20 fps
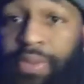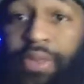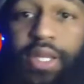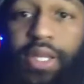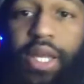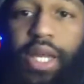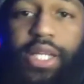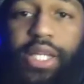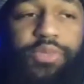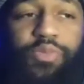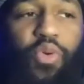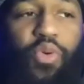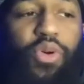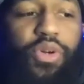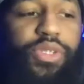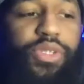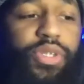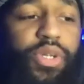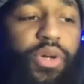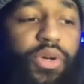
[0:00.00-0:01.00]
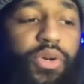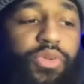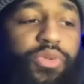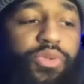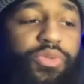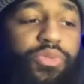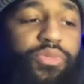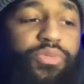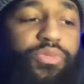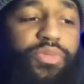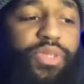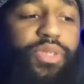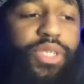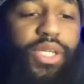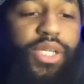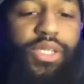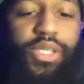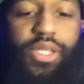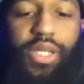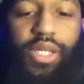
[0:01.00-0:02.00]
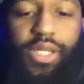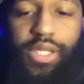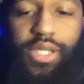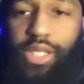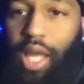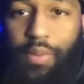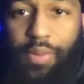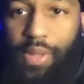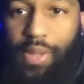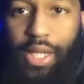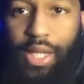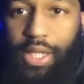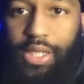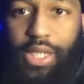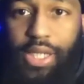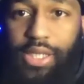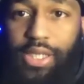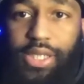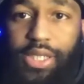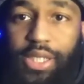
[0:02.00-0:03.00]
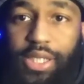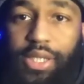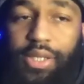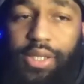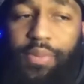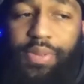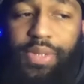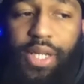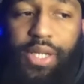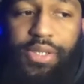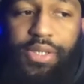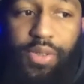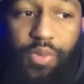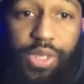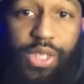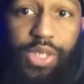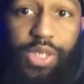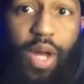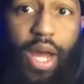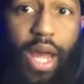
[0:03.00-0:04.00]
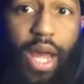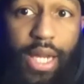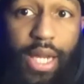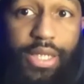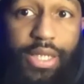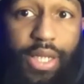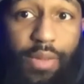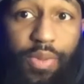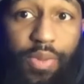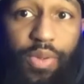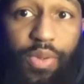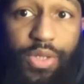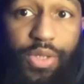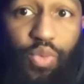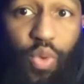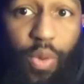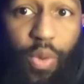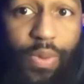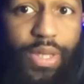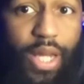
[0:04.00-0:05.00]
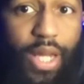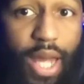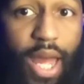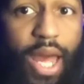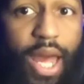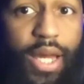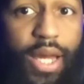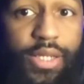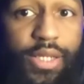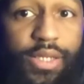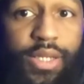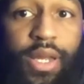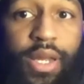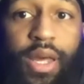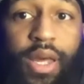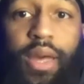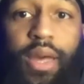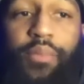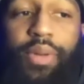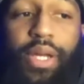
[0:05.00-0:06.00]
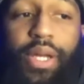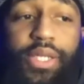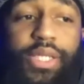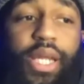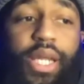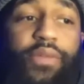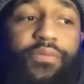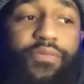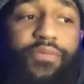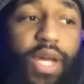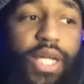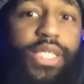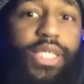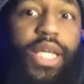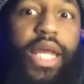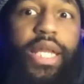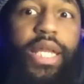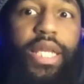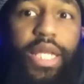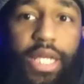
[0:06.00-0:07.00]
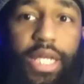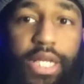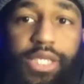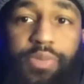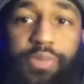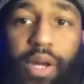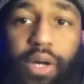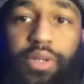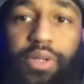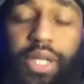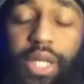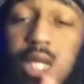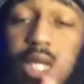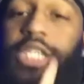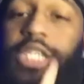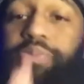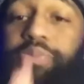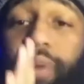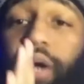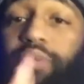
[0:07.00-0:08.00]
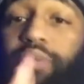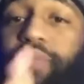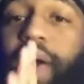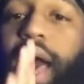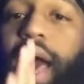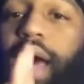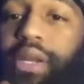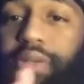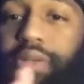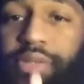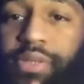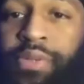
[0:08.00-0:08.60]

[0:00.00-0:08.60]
is more so just a stable that he doesn't see the potential, which is why AEW is whooping their ass because they invest in each belt. Each belt matters